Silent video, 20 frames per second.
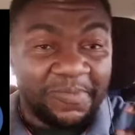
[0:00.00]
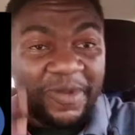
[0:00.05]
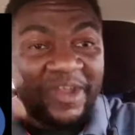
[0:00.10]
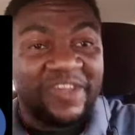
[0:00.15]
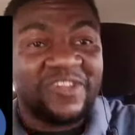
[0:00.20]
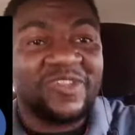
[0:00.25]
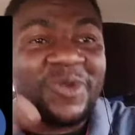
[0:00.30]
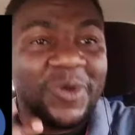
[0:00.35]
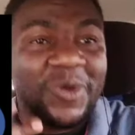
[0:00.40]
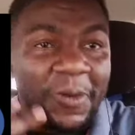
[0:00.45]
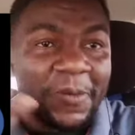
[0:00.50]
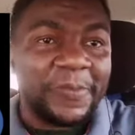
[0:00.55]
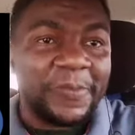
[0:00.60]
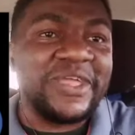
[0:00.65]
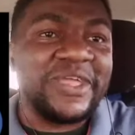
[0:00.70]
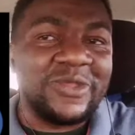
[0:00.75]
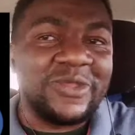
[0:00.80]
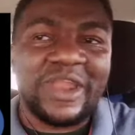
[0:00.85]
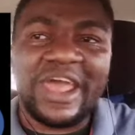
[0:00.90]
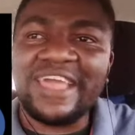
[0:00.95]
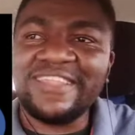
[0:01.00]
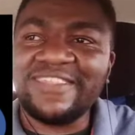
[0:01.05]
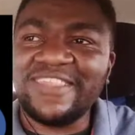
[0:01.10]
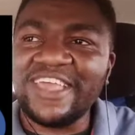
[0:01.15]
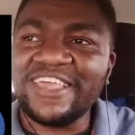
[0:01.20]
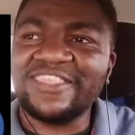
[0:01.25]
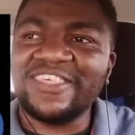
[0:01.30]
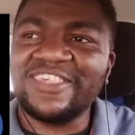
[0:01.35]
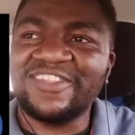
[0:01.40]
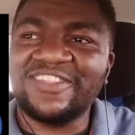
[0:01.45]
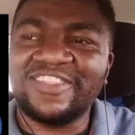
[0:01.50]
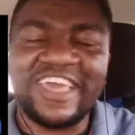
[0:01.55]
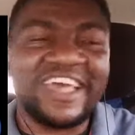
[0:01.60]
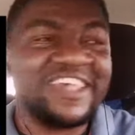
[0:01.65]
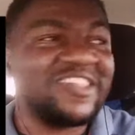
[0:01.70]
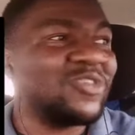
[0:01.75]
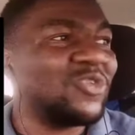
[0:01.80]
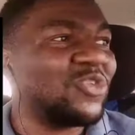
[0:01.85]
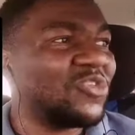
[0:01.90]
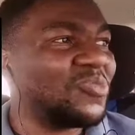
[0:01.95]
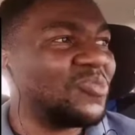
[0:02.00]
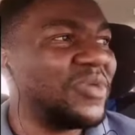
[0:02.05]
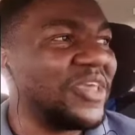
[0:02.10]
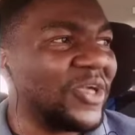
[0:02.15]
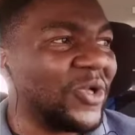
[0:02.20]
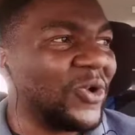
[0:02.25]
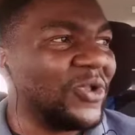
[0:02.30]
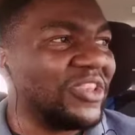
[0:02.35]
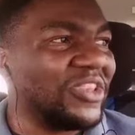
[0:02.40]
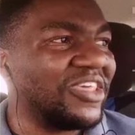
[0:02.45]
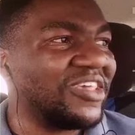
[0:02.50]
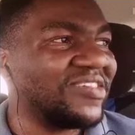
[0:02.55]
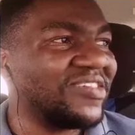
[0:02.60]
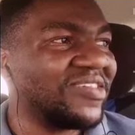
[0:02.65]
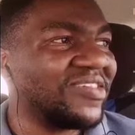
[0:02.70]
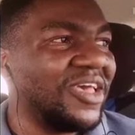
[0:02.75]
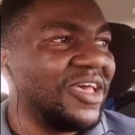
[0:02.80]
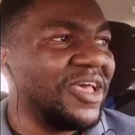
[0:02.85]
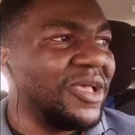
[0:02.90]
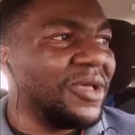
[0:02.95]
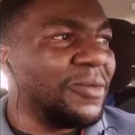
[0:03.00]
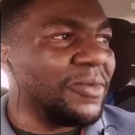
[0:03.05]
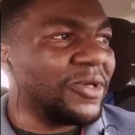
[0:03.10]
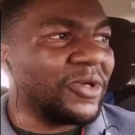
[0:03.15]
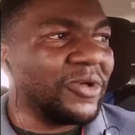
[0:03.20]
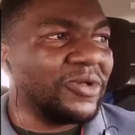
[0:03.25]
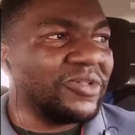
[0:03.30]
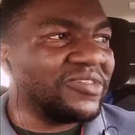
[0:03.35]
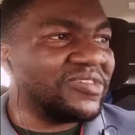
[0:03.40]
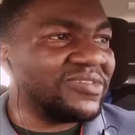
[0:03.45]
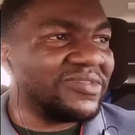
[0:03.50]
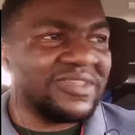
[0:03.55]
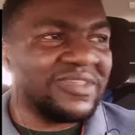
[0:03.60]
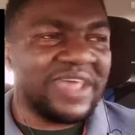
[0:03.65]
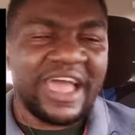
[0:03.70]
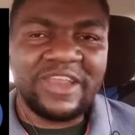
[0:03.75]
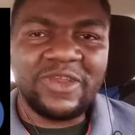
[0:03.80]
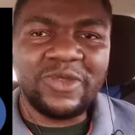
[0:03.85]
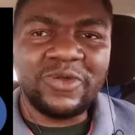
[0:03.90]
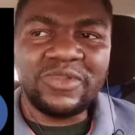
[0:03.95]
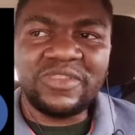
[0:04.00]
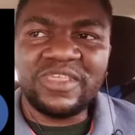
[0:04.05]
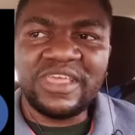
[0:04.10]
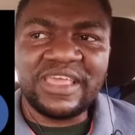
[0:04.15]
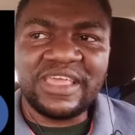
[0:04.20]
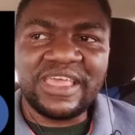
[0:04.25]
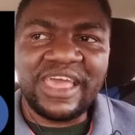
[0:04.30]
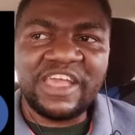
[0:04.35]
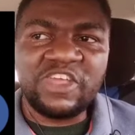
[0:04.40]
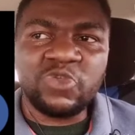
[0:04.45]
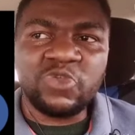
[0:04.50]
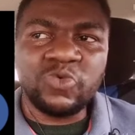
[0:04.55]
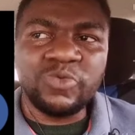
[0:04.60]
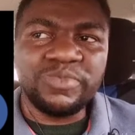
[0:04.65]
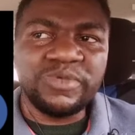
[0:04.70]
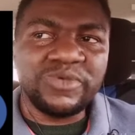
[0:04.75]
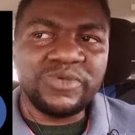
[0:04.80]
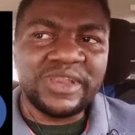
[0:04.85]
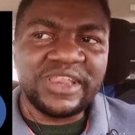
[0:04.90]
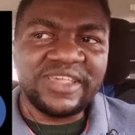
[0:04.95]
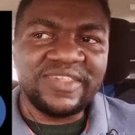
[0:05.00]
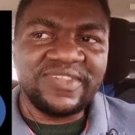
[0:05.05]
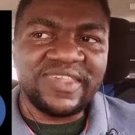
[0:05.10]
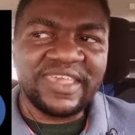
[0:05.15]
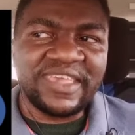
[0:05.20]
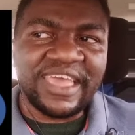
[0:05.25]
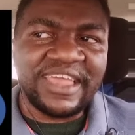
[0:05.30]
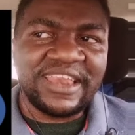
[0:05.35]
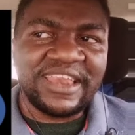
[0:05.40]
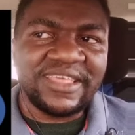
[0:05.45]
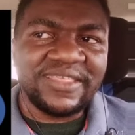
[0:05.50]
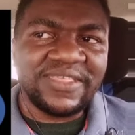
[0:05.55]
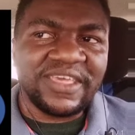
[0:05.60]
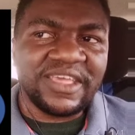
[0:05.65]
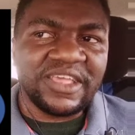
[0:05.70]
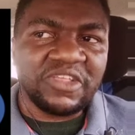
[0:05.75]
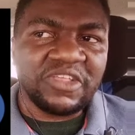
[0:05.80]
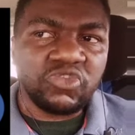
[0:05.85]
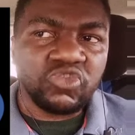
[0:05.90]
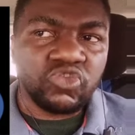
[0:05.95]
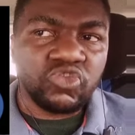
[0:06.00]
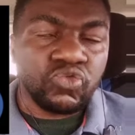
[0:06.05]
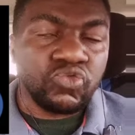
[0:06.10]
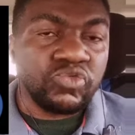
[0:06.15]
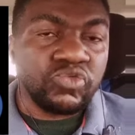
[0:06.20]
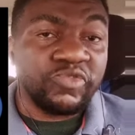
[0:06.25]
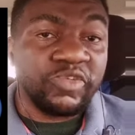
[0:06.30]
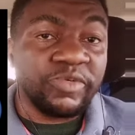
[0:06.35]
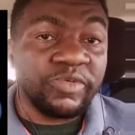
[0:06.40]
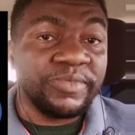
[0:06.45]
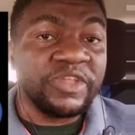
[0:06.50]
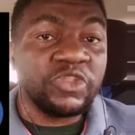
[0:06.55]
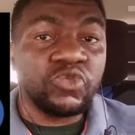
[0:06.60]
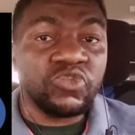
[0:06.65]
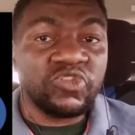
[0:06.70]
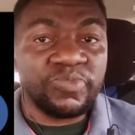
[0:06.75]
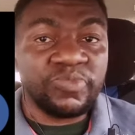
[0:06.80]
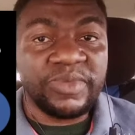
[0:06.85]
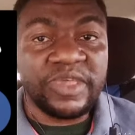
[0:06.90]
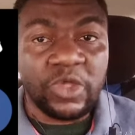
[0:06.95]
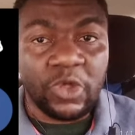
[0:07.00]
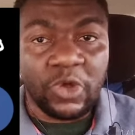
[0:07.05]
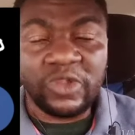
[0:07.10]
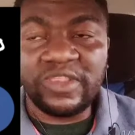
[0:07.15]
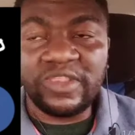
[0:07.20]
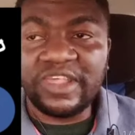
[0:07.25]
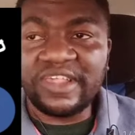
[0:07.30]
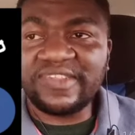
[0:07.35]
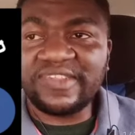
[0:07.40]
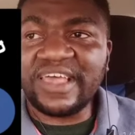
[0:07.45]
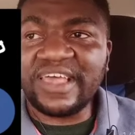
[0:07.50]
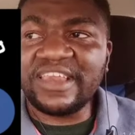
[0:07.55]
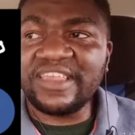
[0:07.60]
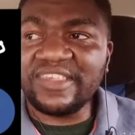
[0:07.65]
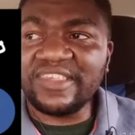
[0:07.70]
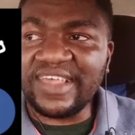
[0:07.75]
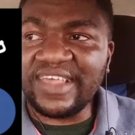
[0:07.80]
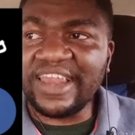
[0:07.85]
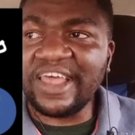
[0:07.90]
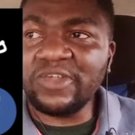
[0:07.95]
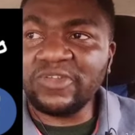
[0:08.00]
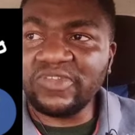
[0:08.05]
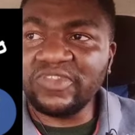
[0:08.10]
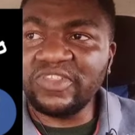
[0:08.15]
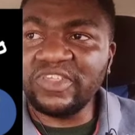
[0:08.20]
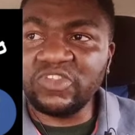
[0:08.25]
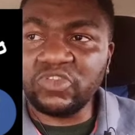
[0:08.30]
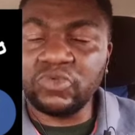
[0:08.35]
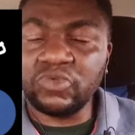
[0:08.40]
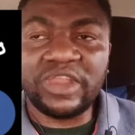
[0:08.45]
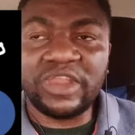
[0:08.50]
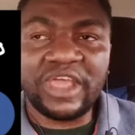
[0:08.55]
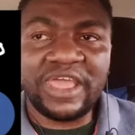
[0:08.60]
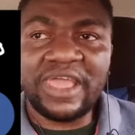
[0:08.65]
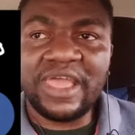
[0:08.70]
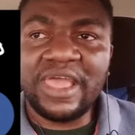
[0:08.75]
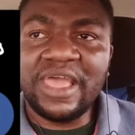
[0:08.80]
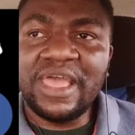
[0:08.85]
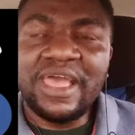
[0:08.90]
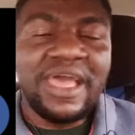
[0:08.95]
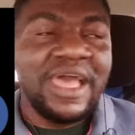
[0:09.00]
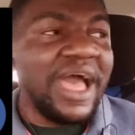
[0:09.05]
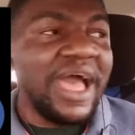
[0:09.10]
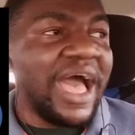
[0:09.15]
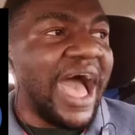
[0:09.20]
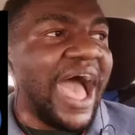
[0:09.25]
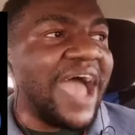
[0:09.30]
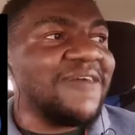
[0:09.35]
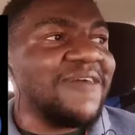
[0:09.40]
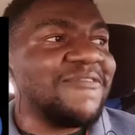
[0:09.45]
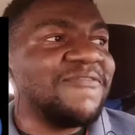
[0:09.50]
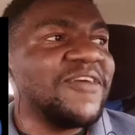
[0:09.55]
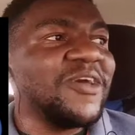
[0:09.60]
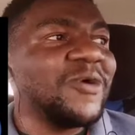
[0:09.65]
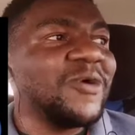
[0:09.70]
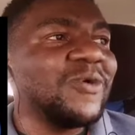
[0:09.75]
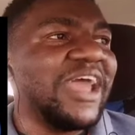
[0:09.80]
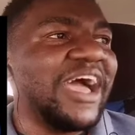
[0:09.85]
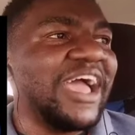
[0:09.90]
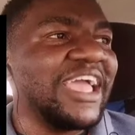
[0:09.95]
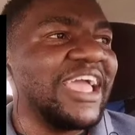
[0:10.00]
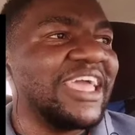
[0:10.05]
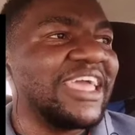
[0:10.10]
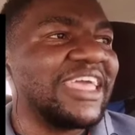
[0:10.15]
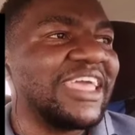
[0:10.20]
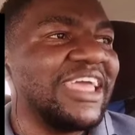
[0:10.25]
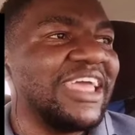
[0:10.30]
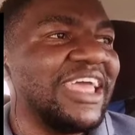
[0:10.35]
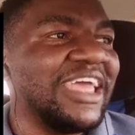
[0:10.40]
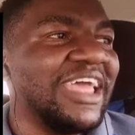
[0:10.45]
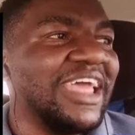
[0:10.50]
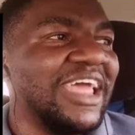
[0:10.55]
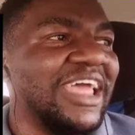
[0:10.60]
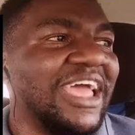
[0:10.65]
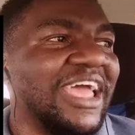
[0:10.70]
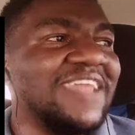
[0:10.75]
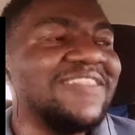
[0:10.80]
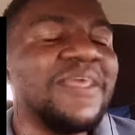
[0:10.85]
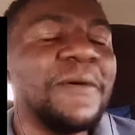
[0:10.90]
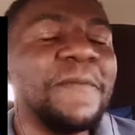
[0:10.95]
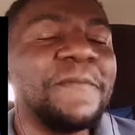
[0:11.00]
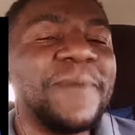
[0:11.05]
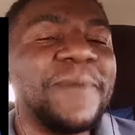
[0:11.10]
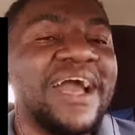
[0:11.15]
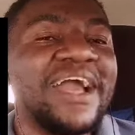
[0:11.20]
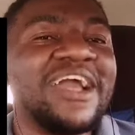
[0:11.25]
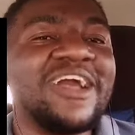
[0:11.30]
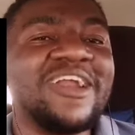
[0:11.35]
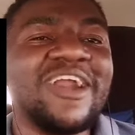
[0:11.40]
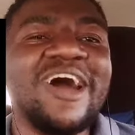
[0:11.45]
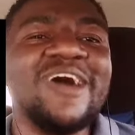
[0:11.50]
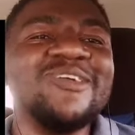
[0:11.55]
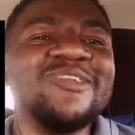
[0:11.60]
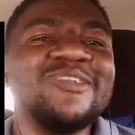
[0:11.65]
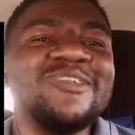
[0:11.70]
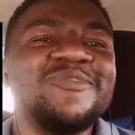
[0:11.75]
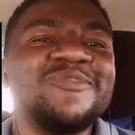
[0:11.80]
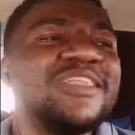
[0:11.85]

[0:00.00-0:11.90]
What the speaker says: personal opinion. I take this chance to speak on this because I don't think H will be releasing anything soon for me to speak on this, and he's announced this today. I feel like in the background,